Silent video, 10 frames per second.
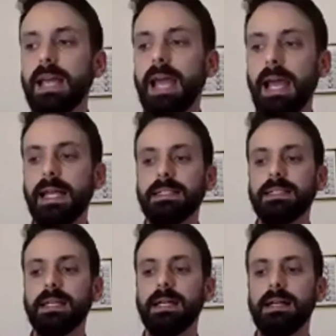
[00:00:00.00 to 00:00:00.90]
and
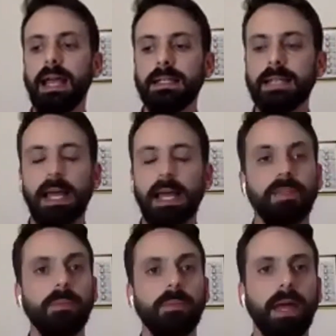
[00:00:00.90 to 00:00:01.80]
uh, and and the
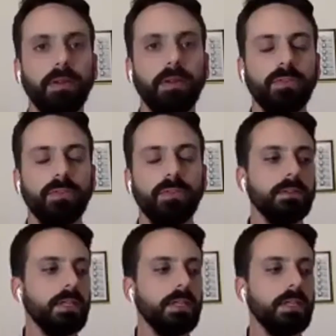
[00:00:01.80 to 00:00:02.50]
battlefield.